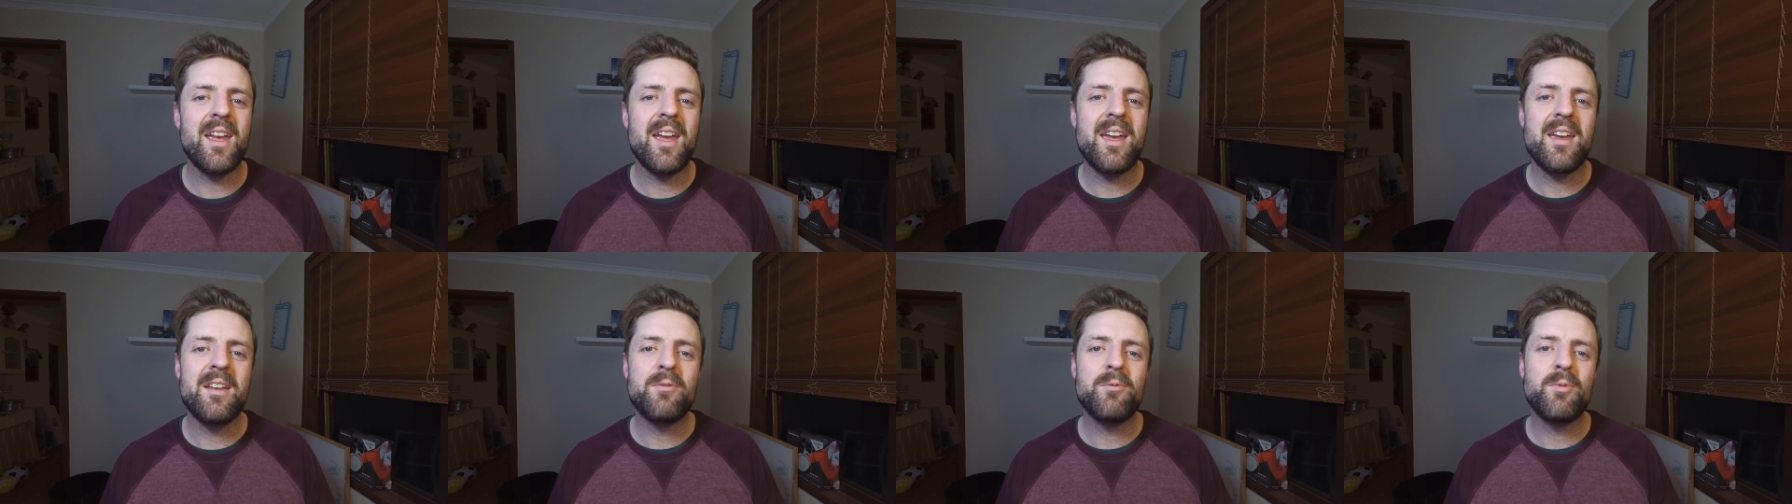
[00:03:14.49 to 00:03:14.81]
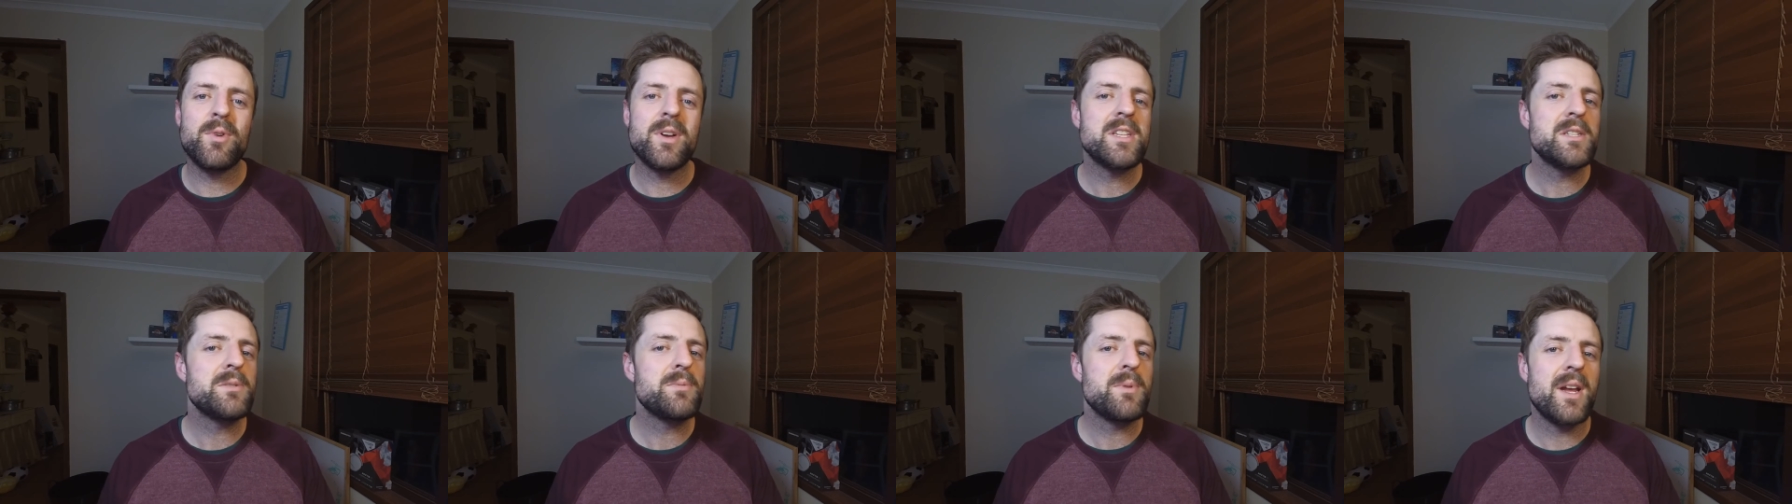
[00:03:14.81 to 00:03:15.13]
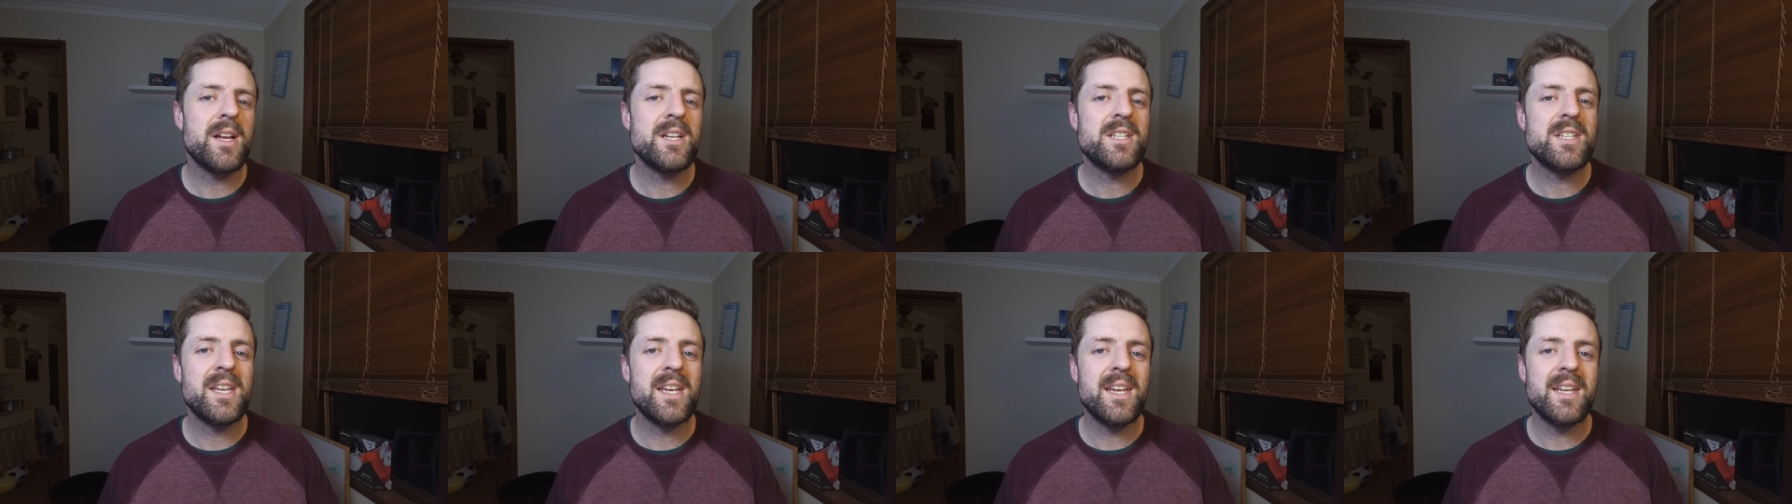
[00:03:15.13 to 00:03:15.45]
And once we
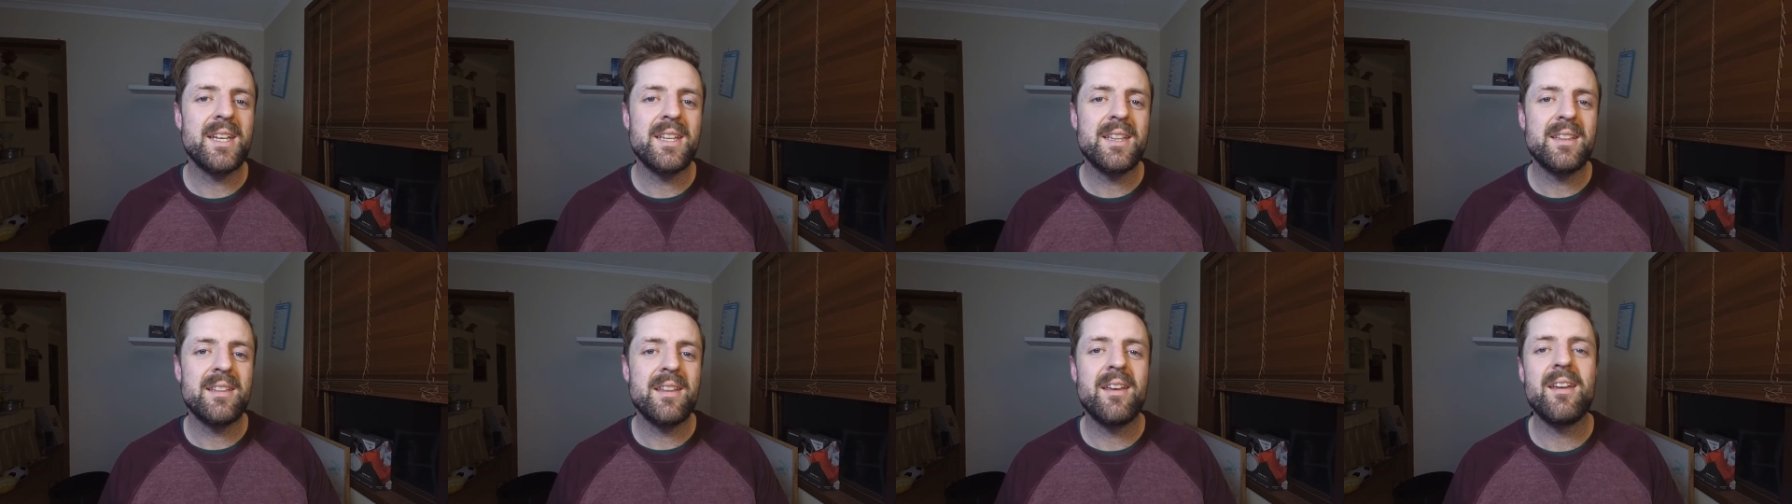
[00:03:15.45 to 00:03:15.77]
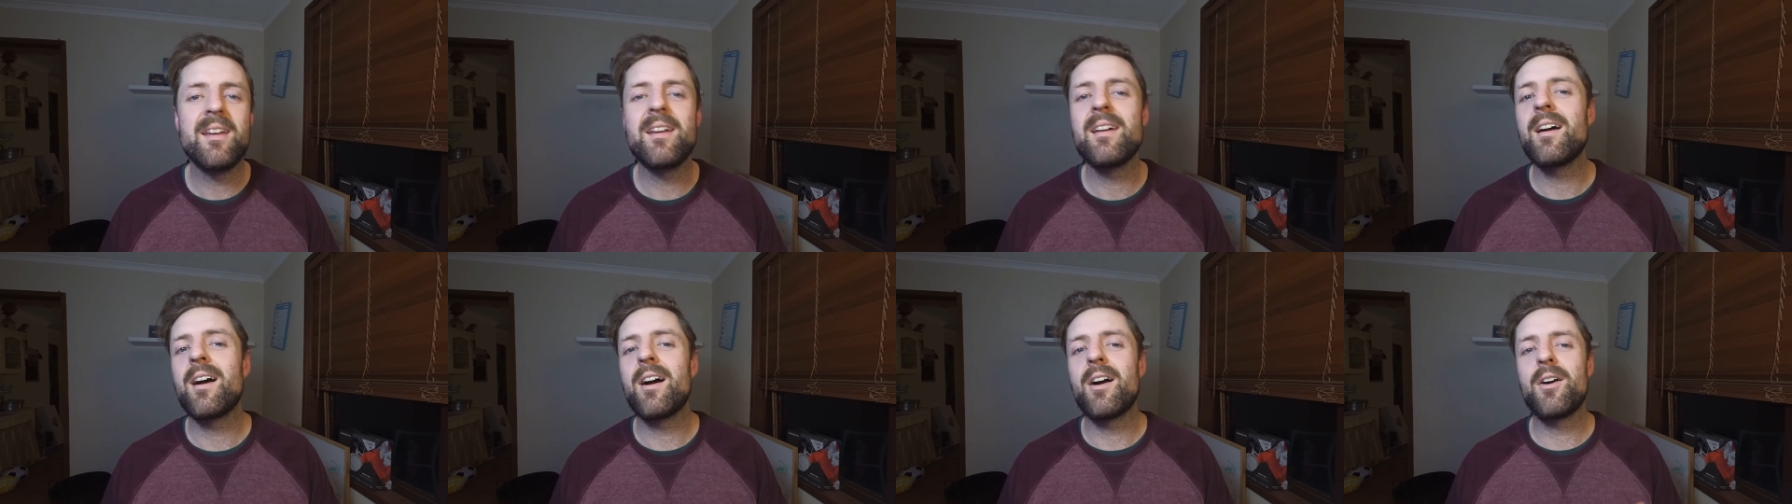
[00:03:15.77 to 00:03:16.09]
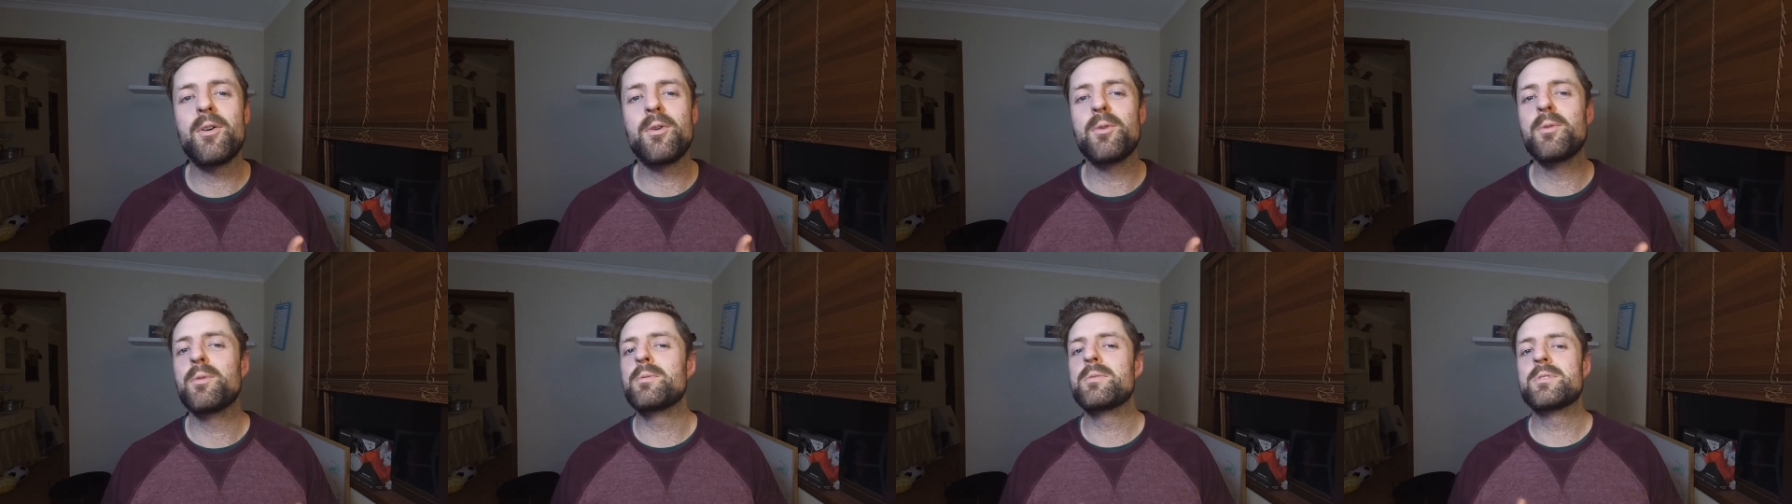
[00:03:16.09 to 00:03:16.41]
actually get in there,
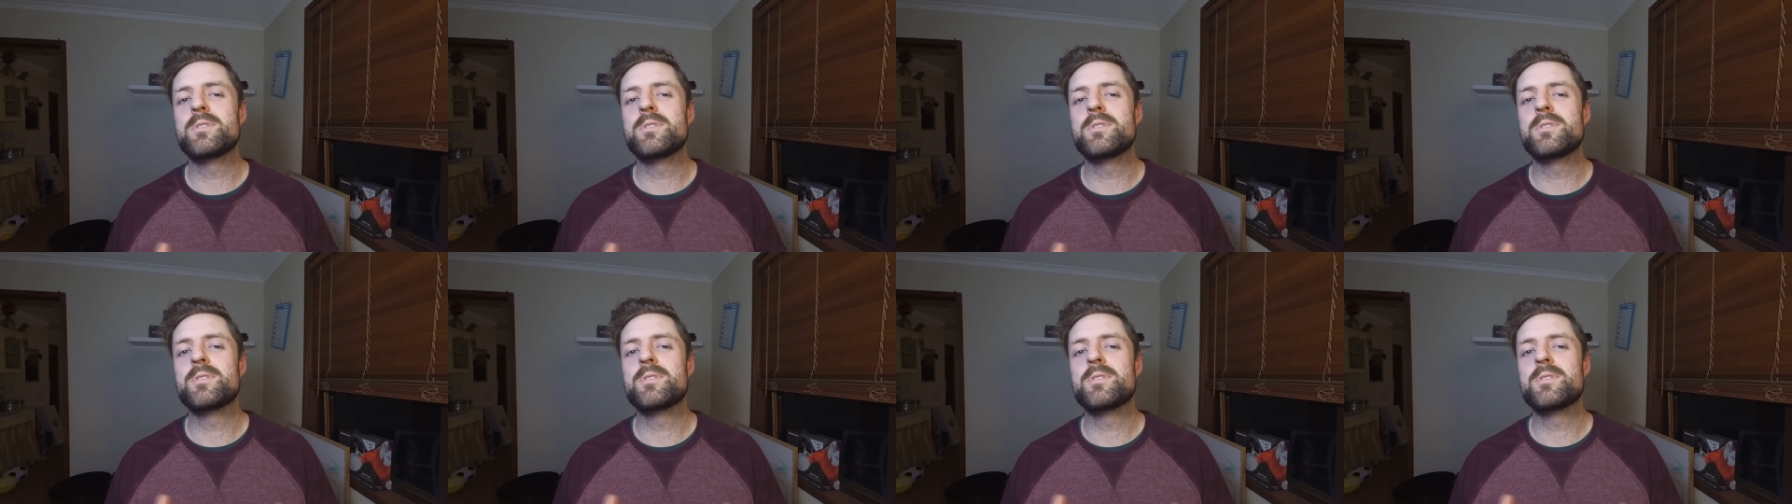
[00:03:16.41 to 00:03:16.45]
I'll